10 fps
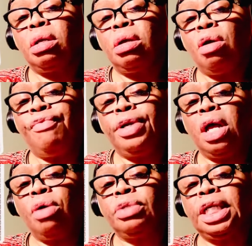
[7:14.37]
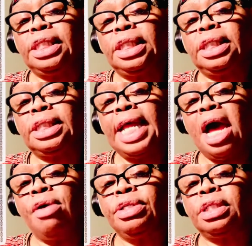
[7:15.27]
over long distance,
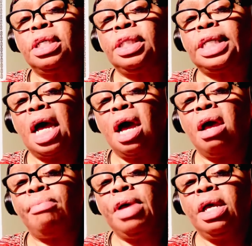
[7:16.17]
now is a good time